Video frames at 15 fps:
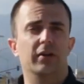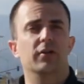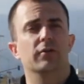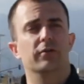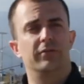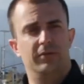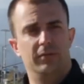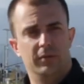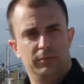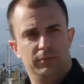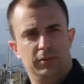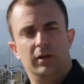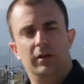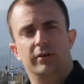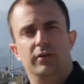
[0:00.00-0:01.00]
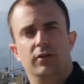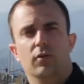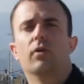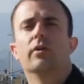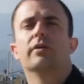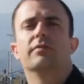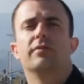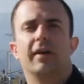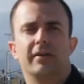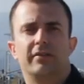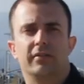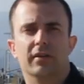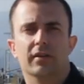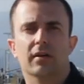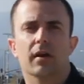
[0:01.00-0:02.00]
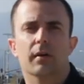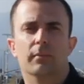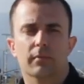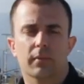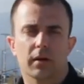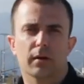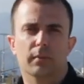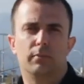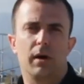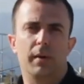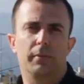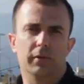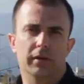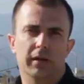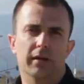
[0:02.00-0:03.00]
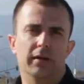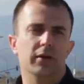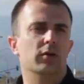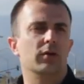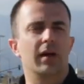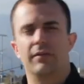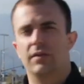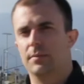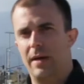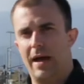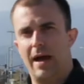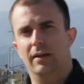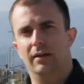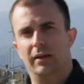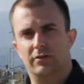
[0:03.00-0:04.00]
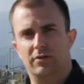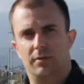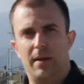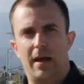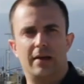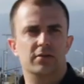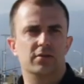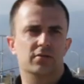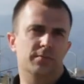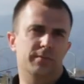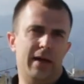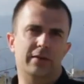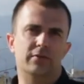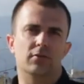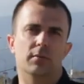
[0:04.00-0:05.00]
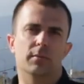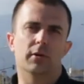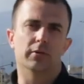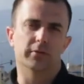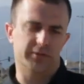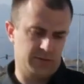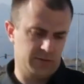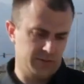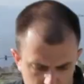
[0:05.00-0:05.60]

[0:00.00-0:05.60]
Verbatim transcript: You've plugged your device in properly and you don't have any bad electric matches or bad terminals.